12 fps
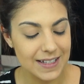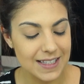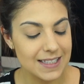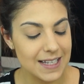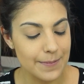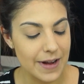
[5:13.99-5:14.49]
This
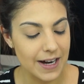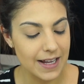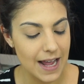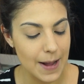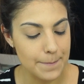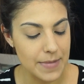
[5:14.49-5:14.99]
is the Mary
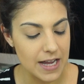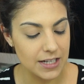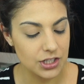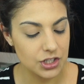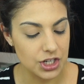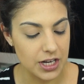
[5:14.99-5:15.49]
Kay
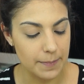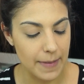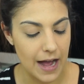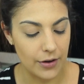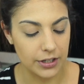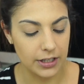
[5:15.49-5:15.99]
Baked Cheek
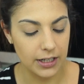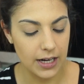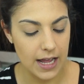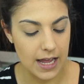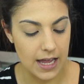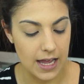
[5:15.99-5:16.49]

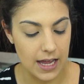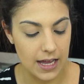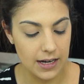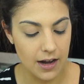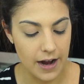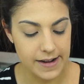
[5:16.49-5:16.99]
Powder
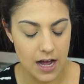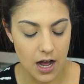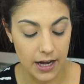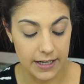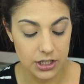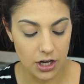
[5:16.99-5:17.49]
in
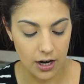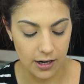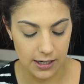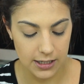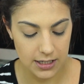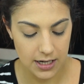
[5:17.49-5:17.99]
Kind
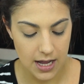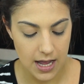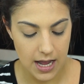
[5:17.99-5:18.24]
Heart.